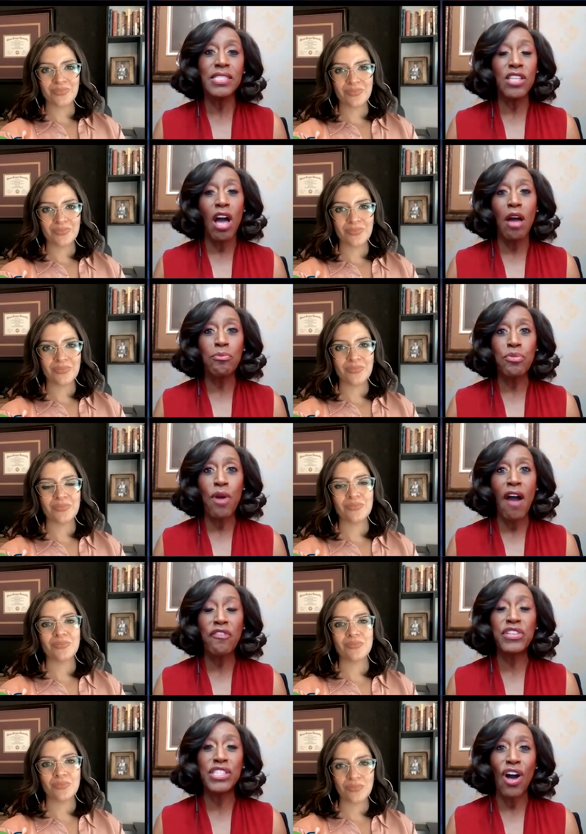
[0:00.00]
Speaker 1: these
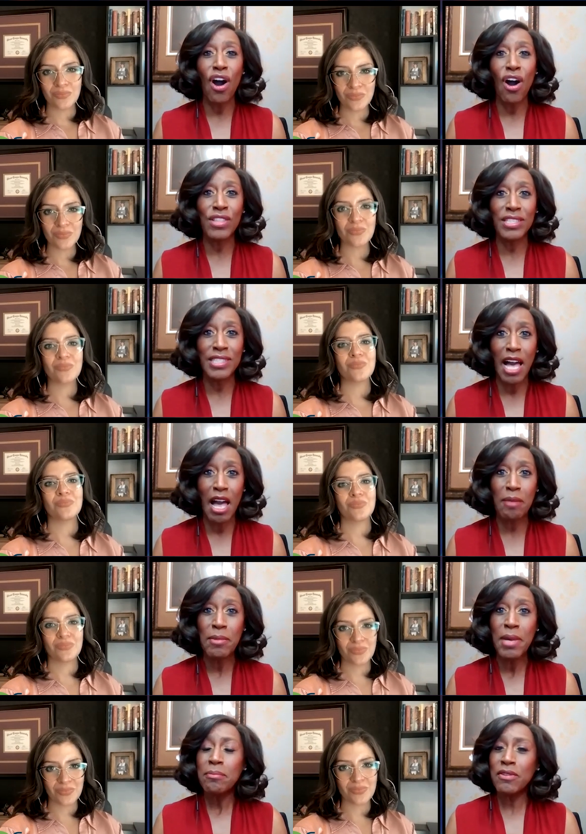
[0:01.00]
nonprofits all the
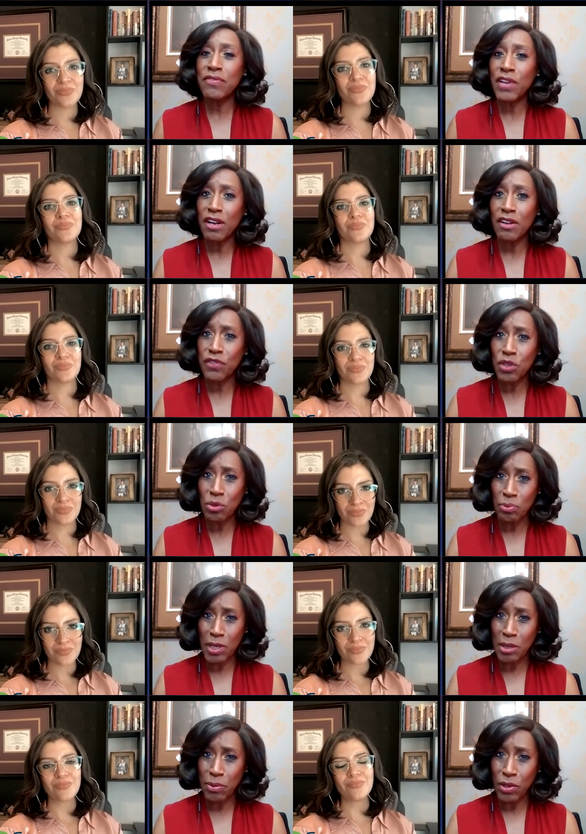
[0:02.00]
time, but mm-hmm. very few
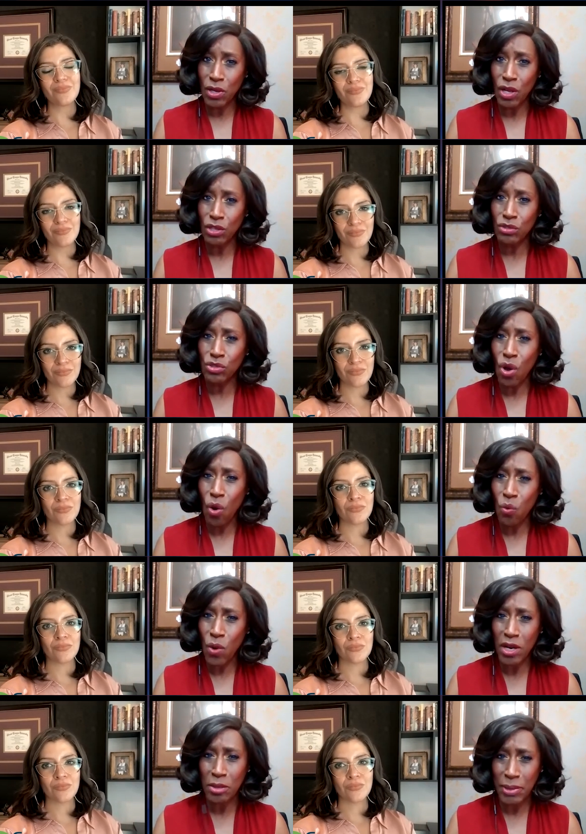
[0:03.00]
people know
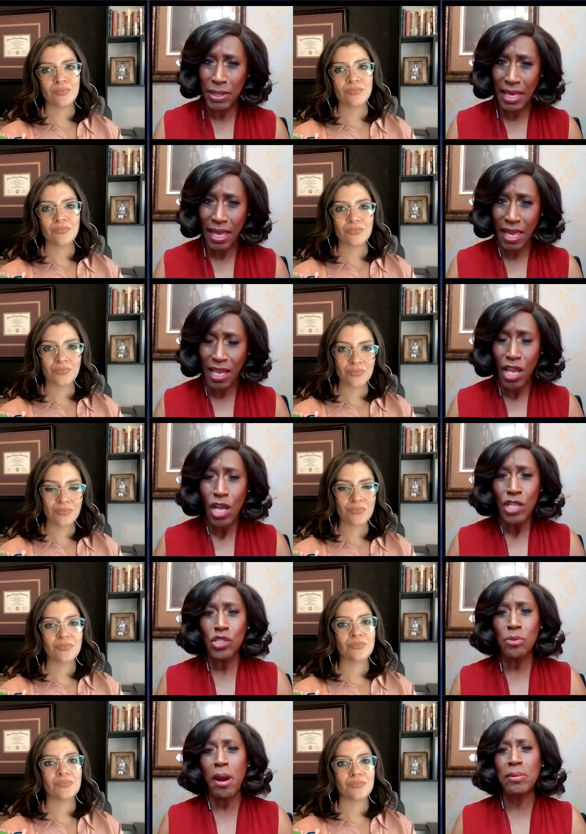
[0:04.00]
where to begin.
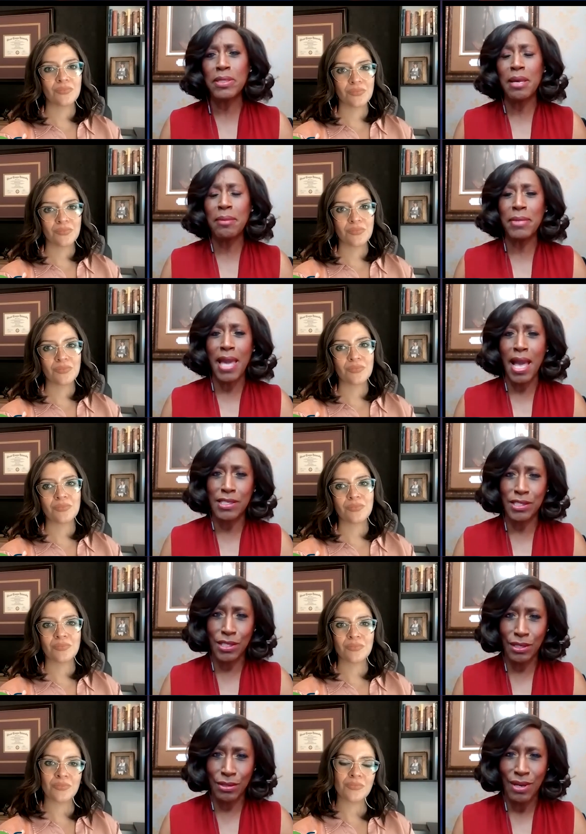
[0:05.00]
So, Barbara, let me
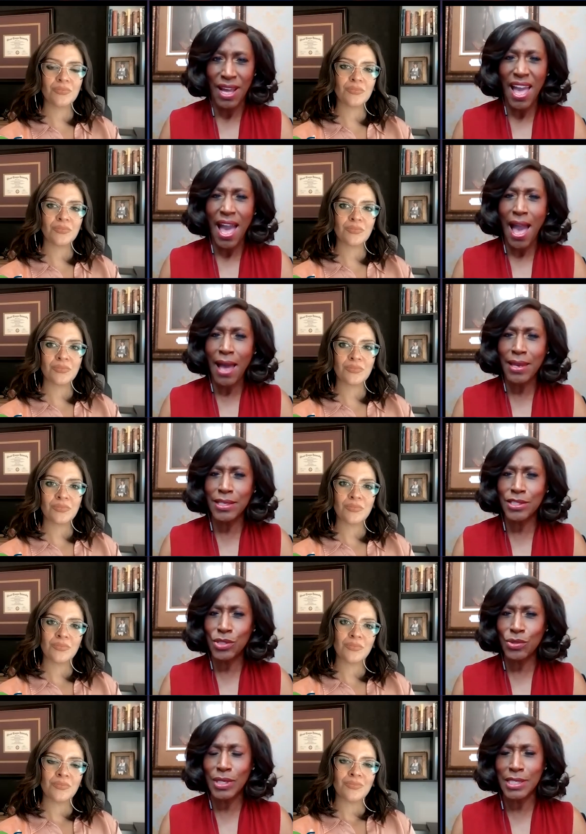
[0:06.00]
ask you how
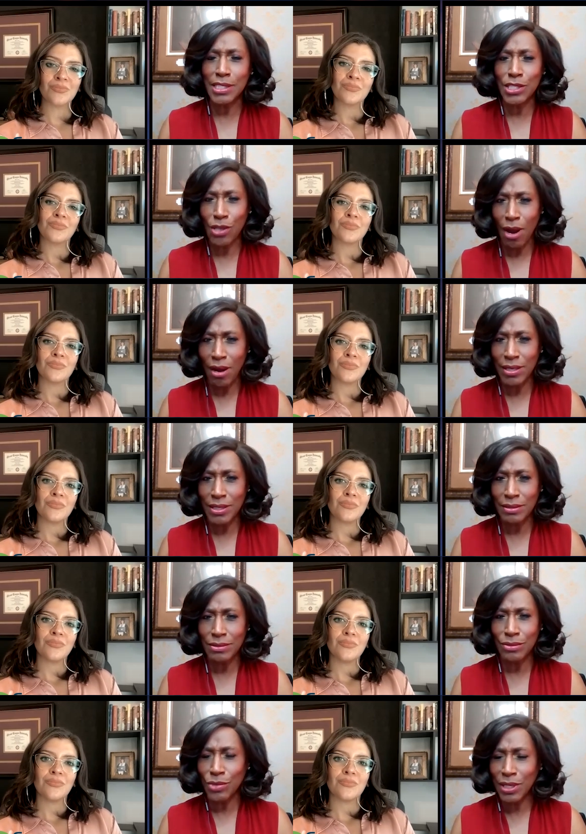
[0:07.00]
did you get
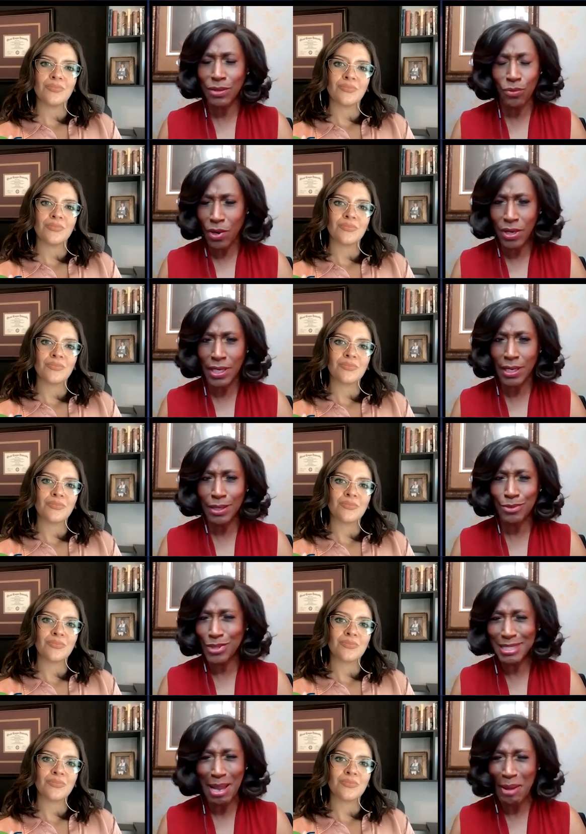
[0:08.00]
started with working
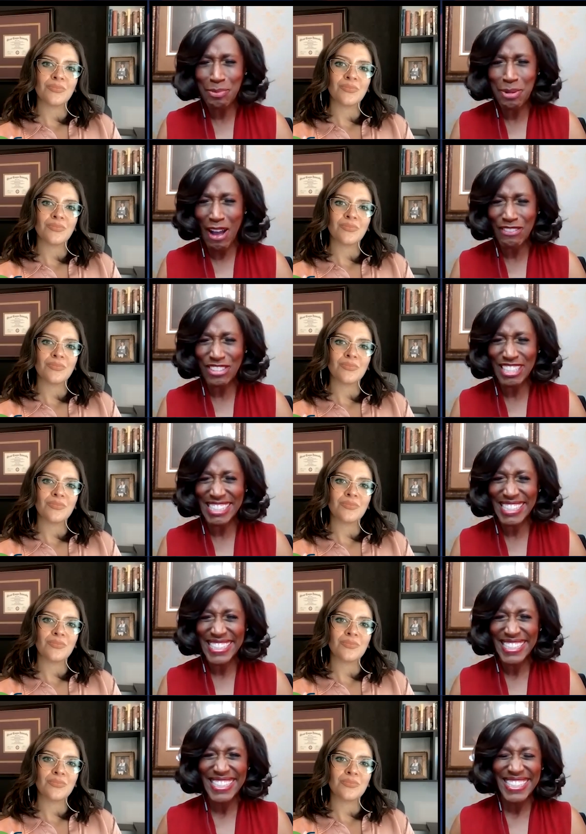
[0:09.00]
with nonprofits?